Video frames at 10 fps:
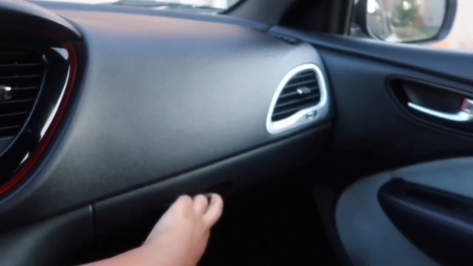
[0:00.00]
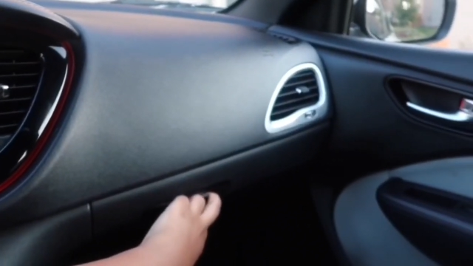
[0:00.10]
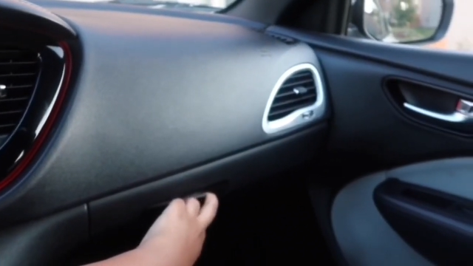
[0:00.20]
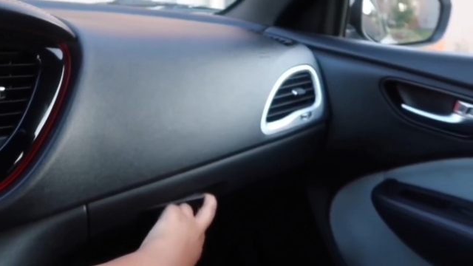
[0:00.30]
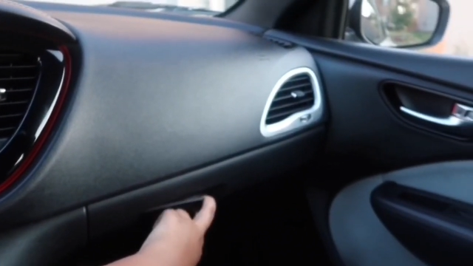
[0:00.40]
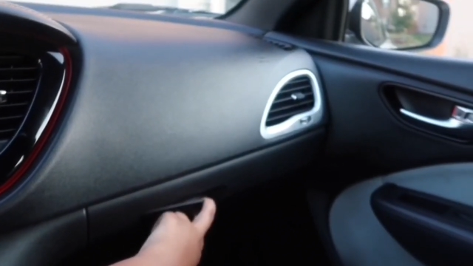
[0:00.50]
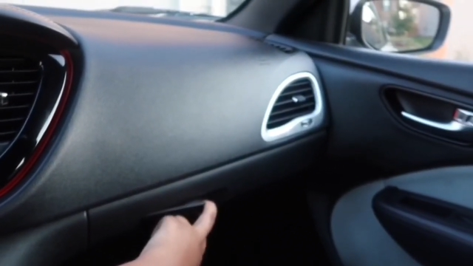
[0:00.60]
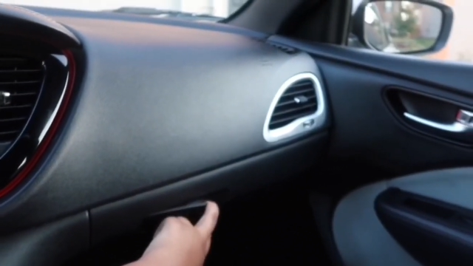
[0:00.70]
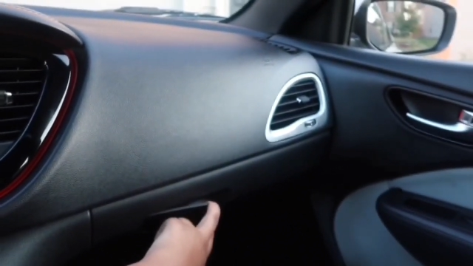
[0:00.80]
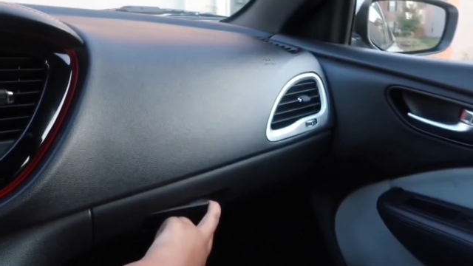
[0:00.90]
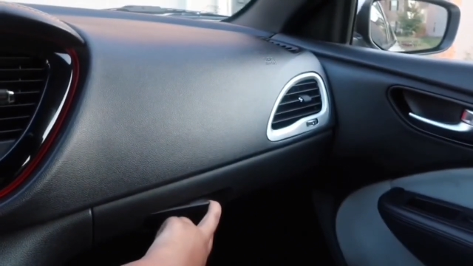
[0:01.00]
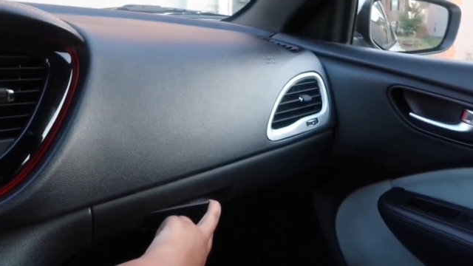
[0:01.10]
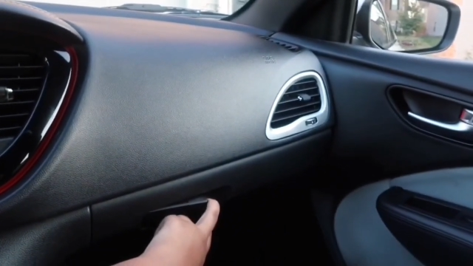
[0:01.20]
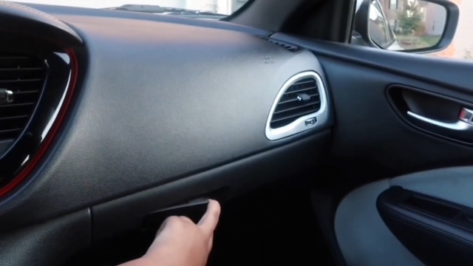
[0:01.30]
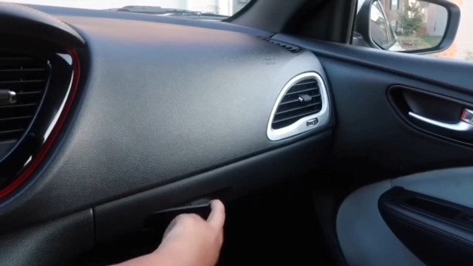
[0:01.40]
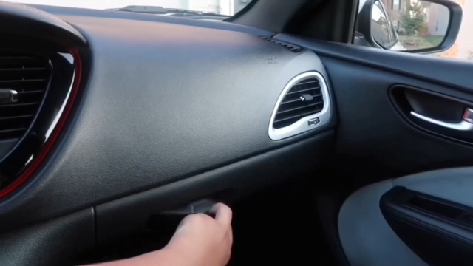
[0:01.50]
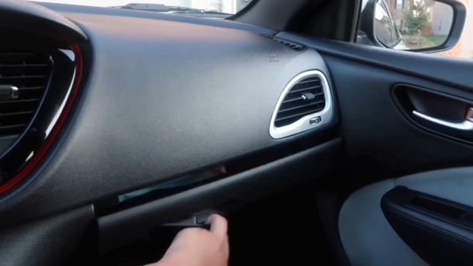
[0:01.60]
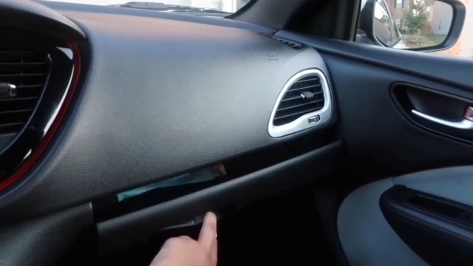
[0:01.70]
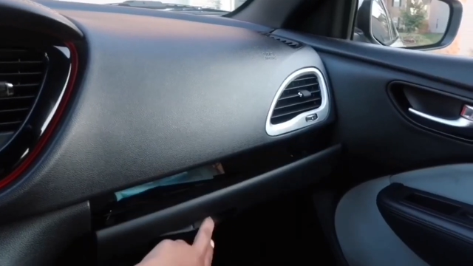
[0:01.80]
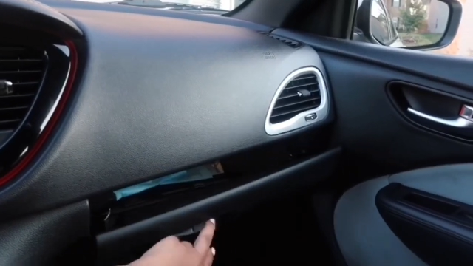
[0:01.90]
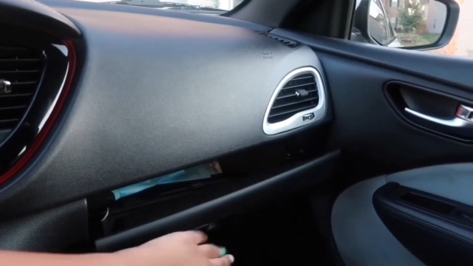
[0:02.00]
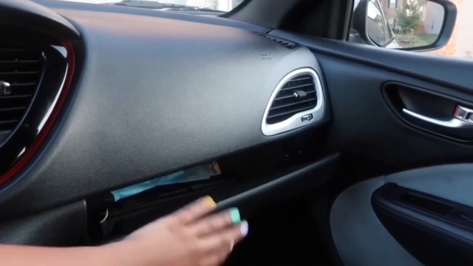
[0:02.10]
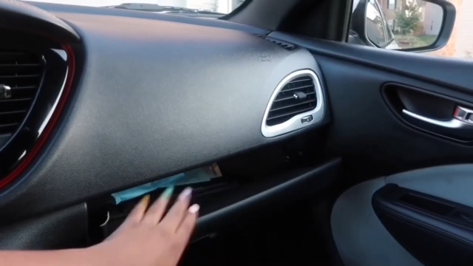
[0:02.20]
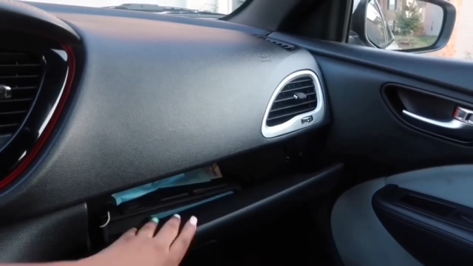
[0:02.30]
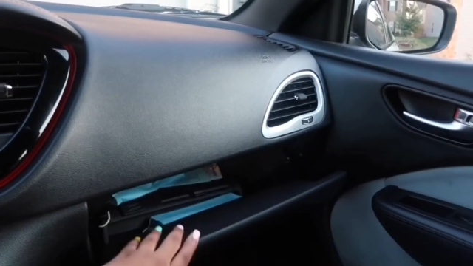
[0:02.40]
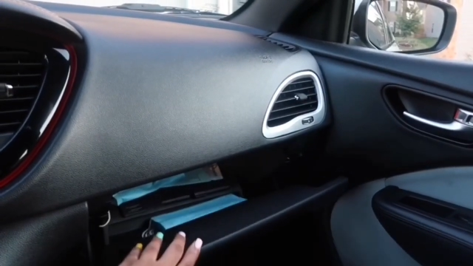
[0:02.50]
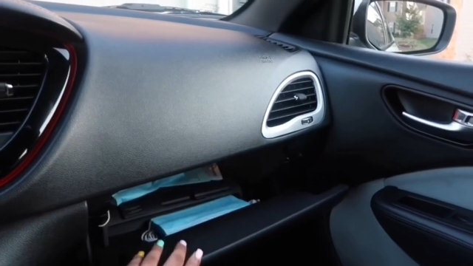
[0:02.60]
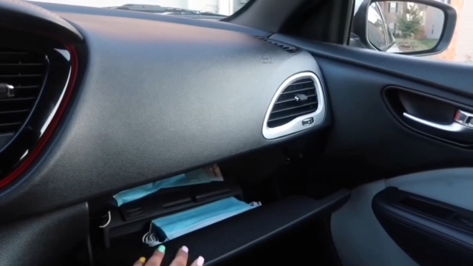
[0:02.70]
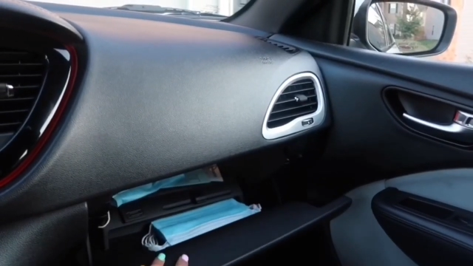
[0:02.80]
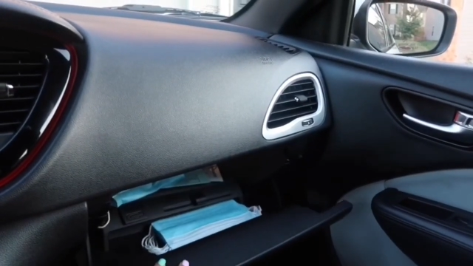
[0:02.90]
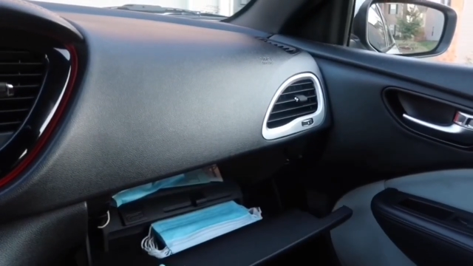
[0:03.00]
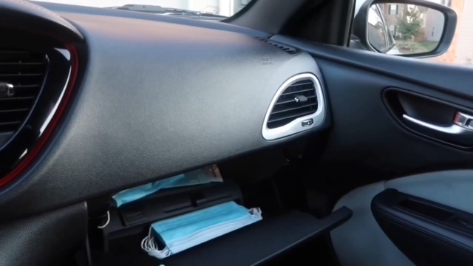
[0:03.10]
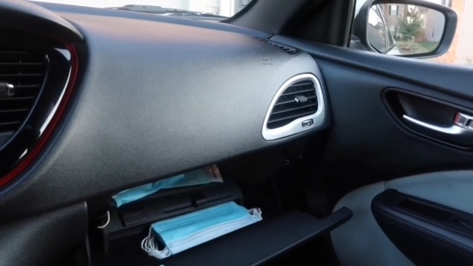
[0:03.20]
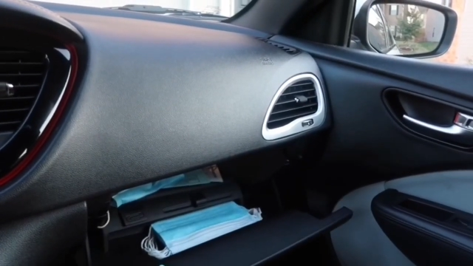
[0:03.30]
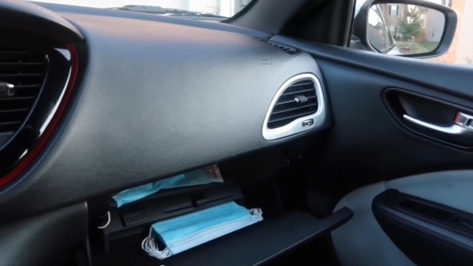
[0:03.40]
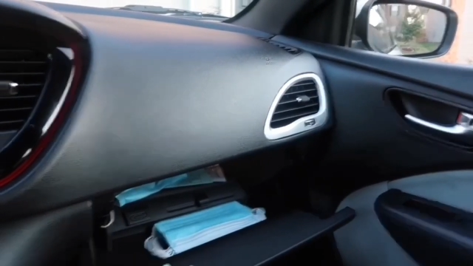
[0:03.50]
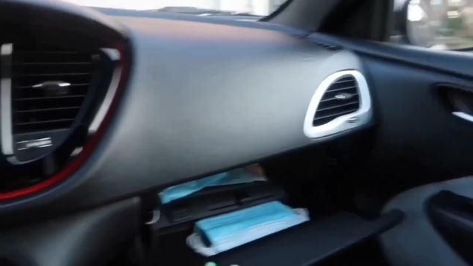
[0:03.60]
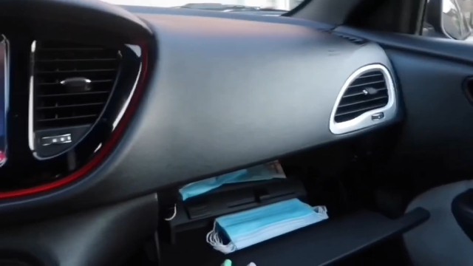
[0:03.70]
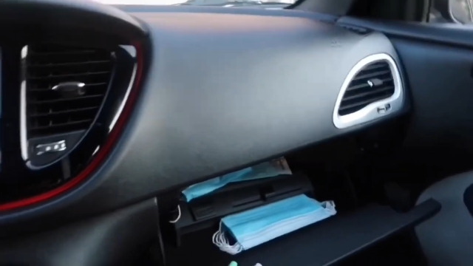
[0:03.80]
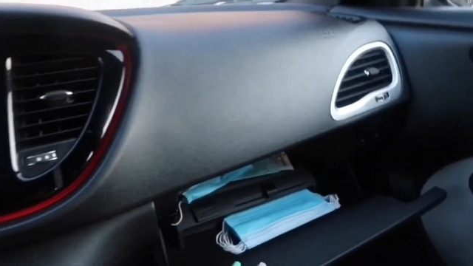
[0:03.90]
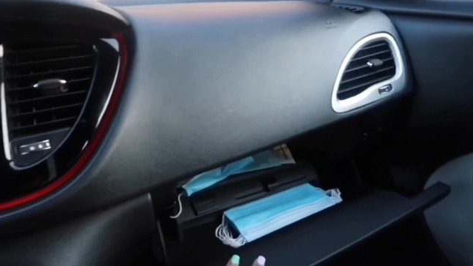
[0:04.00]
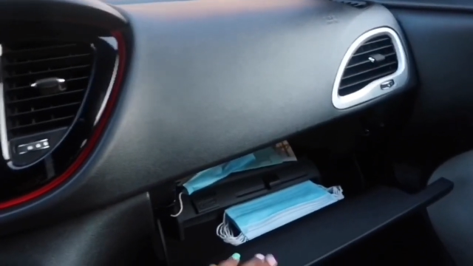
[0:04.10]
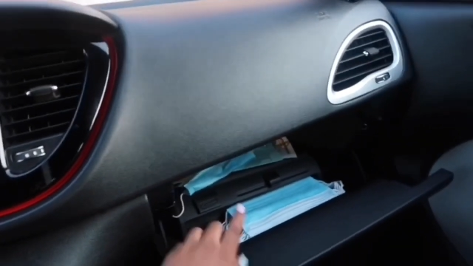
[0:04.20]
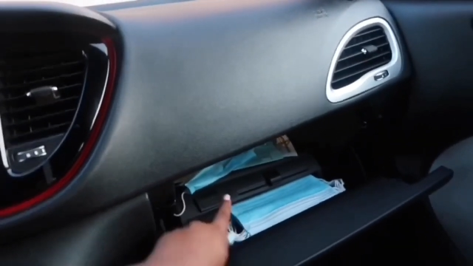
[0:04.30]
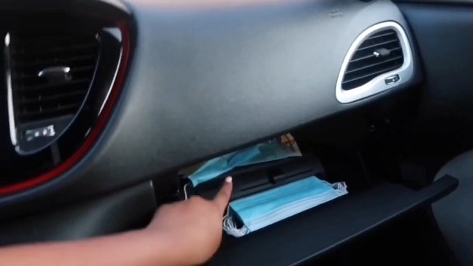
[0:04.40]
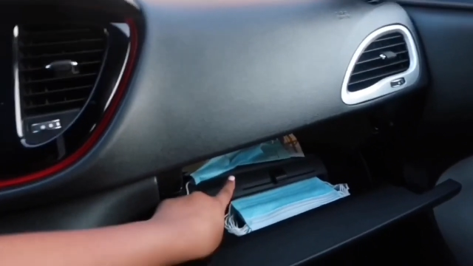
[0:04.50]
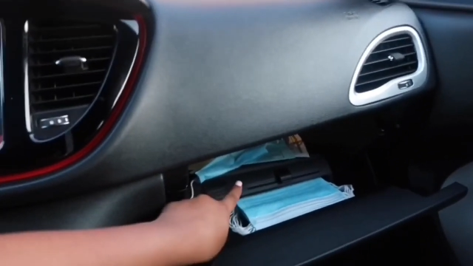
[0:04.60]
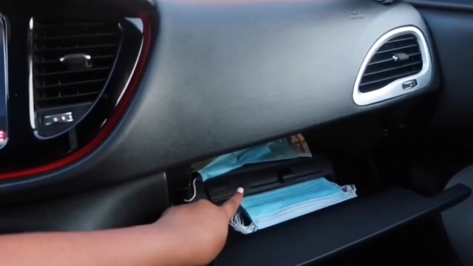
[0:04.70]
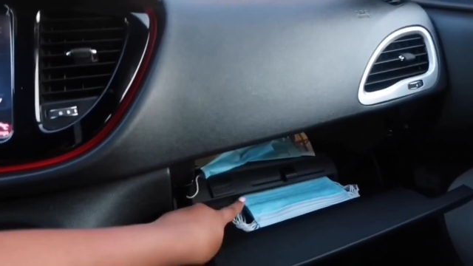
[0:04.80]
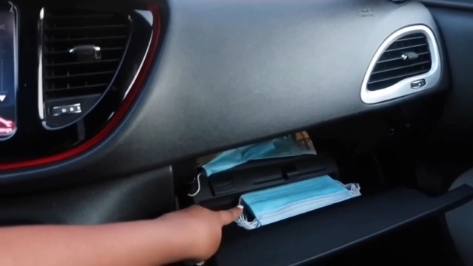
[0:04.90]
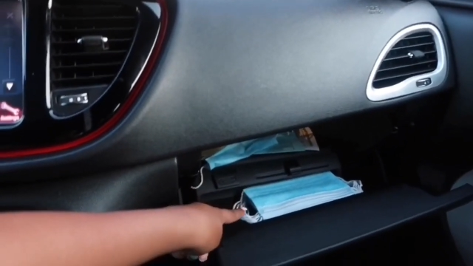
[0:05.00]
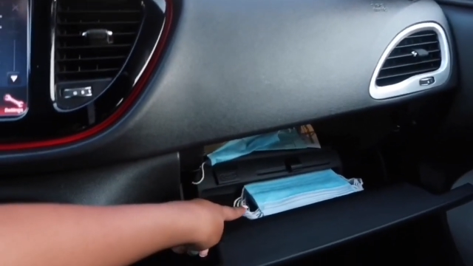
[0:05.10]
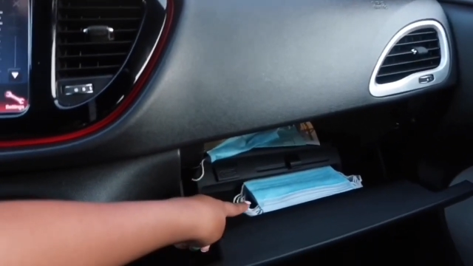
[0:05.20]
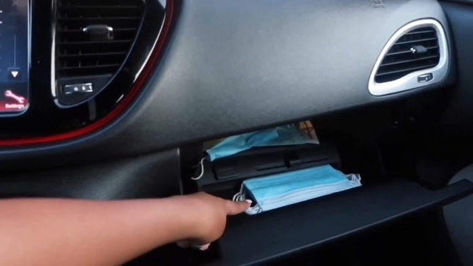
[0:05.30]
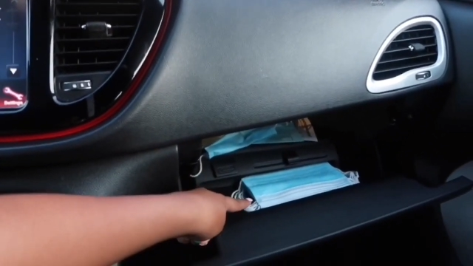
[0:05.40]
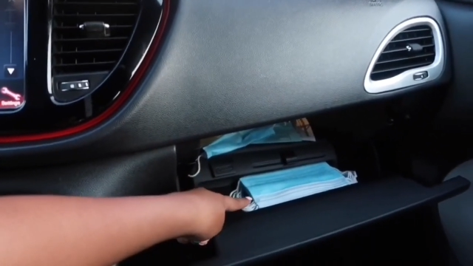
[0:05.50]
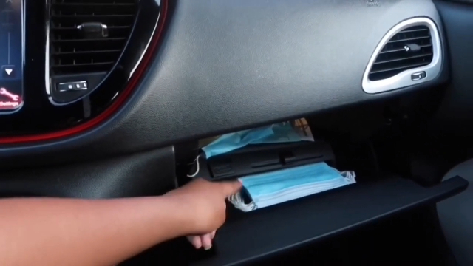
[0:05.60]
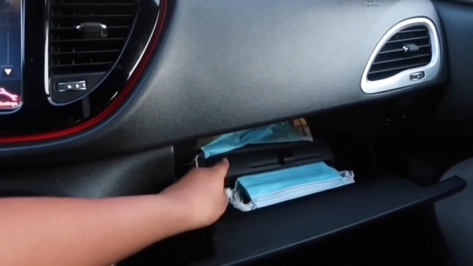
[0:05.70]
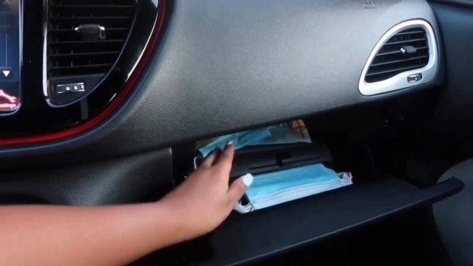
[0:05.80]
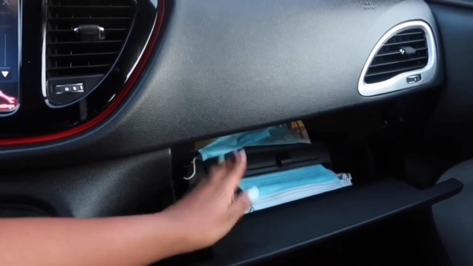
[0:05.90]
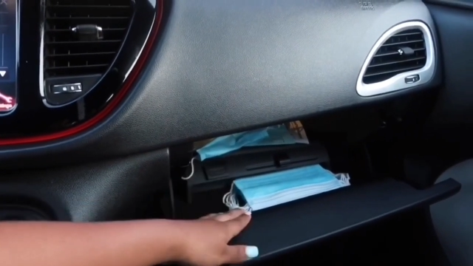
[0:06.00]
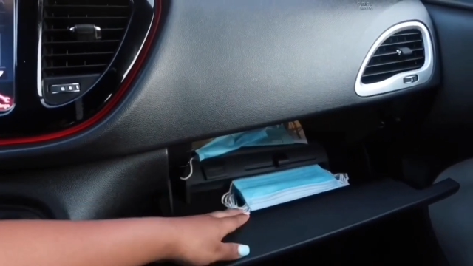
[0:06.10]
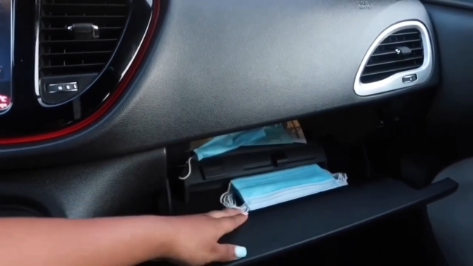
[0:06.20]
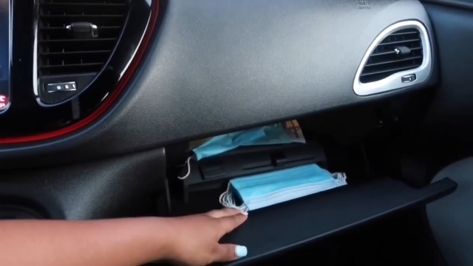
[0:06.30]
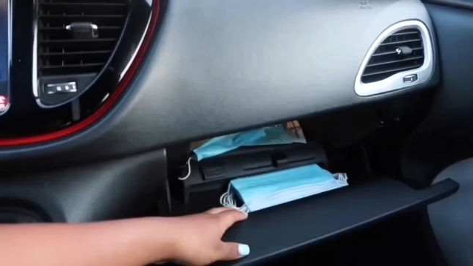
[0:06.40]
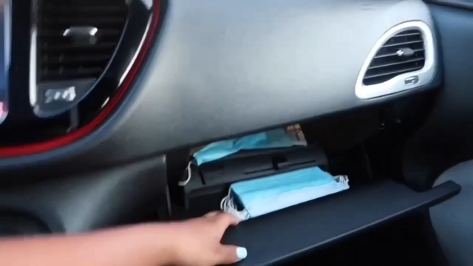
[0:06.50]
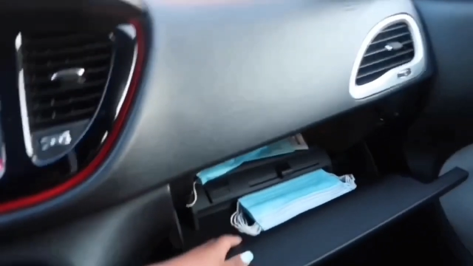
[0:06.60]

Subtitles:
Nobody's mouth can be seen.